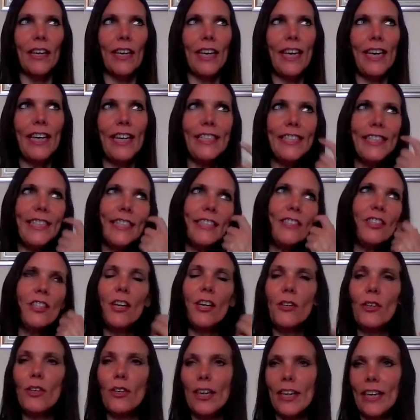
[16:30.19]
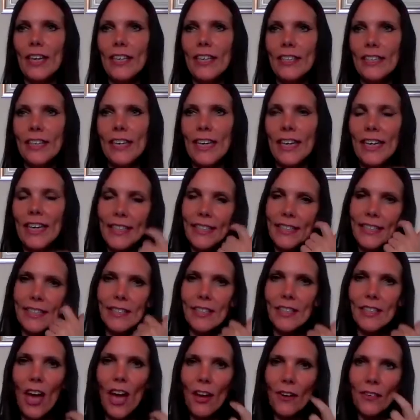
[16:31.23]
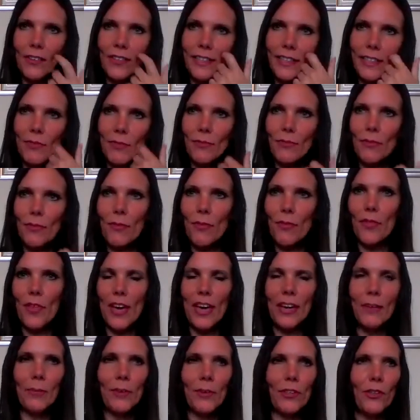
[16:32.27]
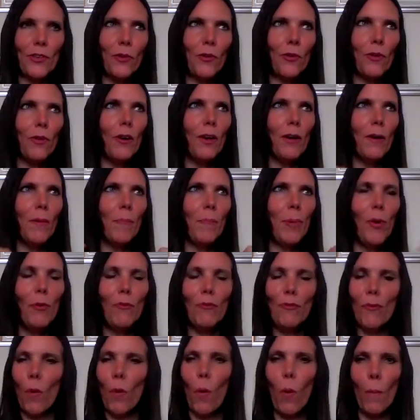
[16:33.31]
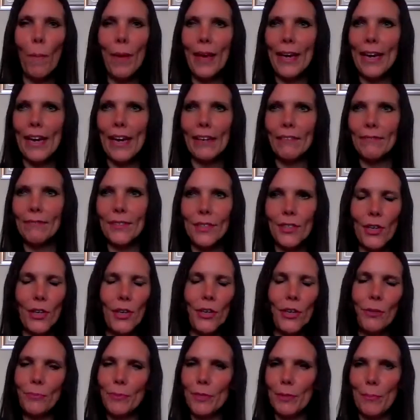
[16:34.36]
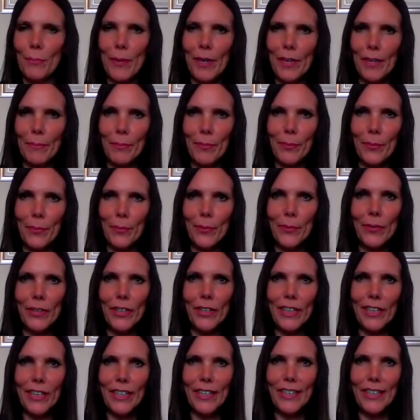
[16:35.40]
he said it's a totally different thing when you're performing over Zoom to people,